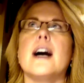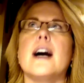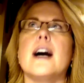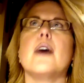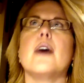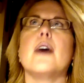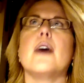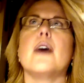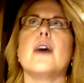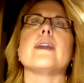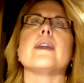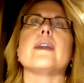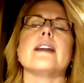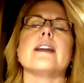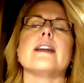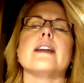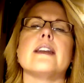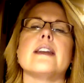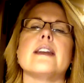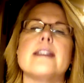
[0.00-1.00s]

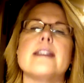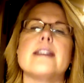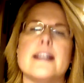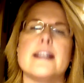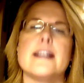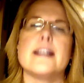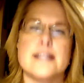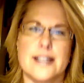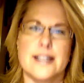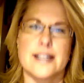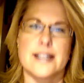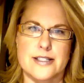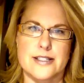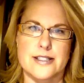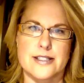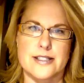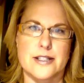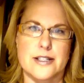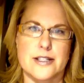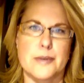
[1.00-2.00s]
within 10 seconds,
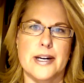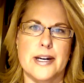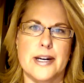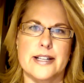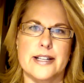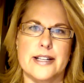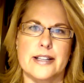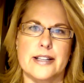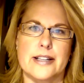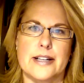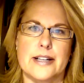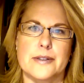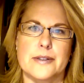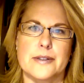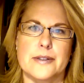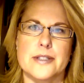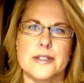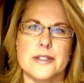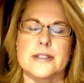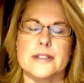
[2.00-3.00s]
their body
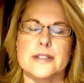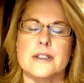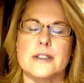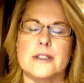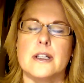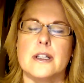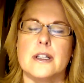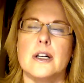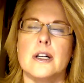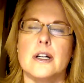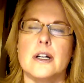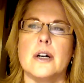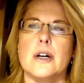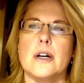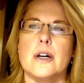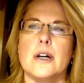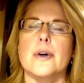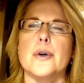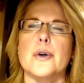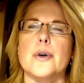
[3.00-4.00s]
language was,
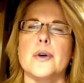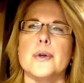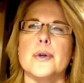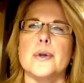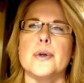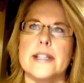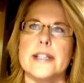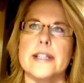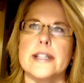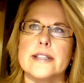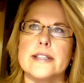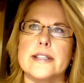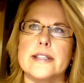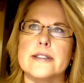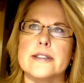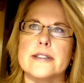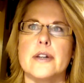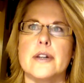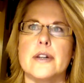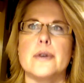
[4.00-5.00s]
oh, oldies,
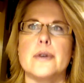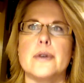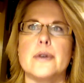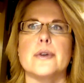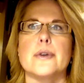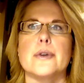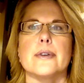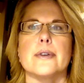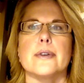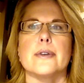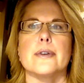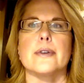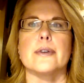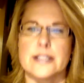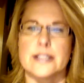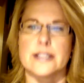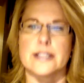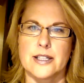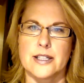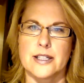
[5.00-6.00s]
oh, great.
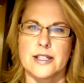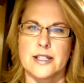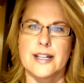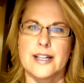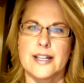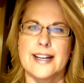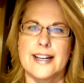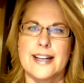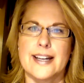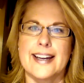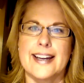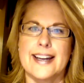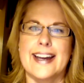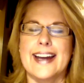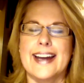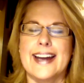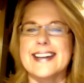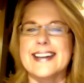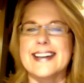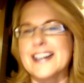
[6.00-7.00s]

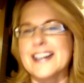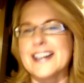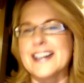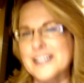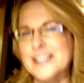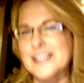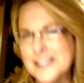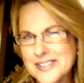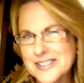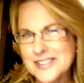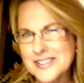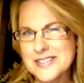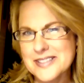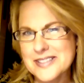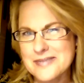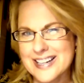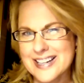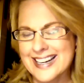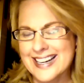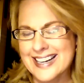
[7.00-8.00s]
Had not occurred to
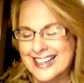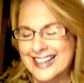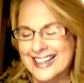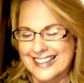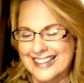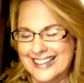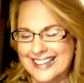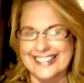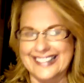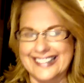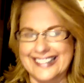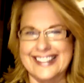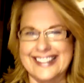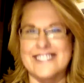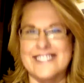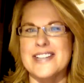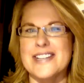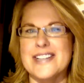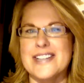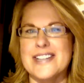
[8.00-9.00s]
me that
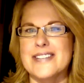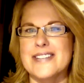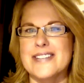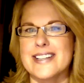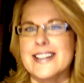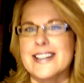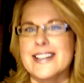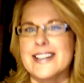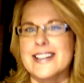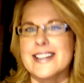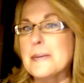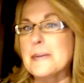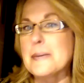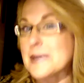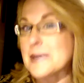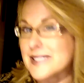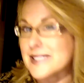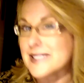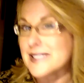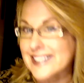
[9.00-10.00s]
maybe
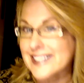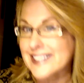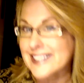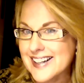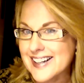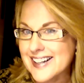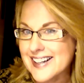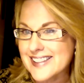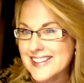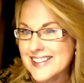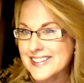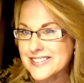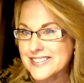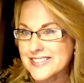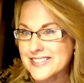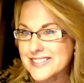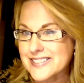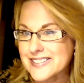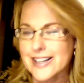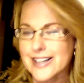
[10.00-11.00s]
music I thought was
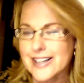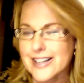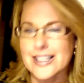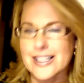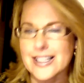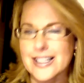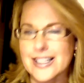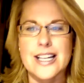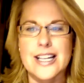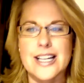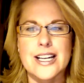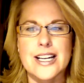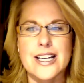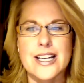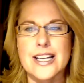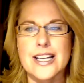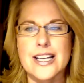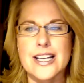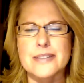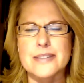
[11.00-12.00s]
great,
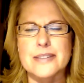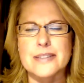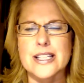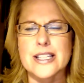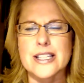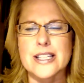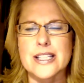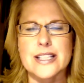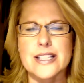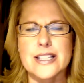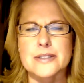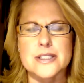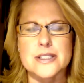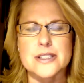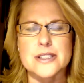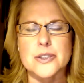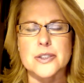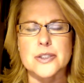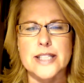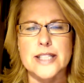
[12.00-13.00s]
they wouldn't think was so
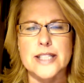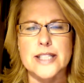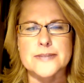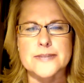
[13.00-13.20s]
great.